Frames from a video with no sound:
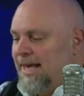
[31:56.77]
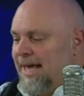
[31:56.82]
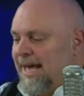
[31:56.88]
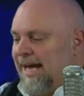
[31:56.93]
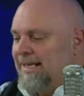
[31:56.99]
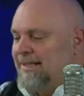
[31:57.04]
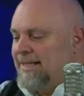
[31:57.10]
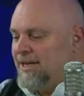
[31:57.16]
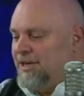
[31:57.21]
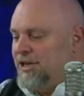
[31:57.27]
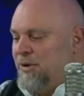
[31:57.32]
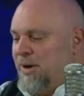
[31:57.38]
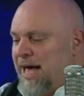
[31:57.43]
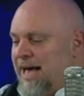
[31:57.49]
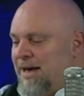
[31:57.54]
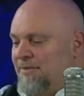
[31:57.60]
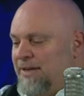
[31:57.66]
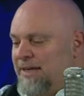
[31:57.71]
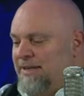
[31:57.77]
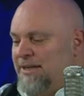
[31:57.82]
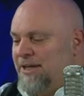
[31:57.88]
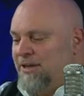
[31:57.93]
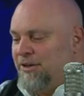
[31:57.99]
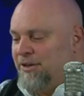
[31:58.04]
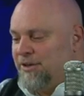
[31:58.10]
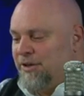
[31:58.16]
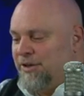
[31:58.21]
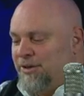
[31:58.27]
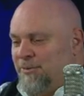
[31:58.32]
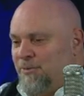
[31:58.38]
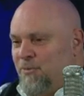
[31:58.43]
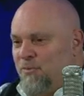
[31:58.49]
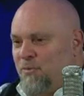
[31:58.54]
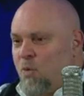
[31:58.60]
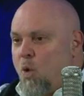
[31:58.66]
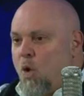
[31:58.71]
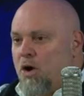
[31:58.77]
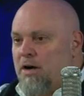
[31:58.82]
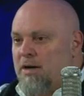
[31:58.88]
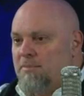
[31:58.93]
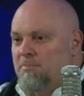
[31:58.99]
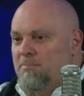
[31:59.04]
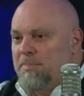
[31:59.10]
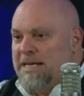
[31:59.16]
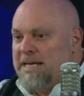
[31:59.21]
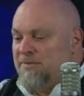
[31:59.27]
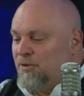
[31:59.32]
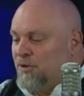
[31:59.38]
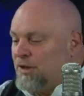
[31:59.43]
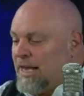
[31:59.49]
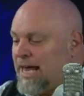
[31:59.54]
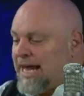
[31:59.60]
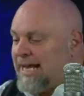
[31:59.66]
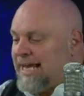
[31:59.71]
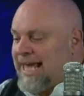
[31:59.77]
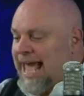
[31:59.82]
And there you have in their, their warm beaver like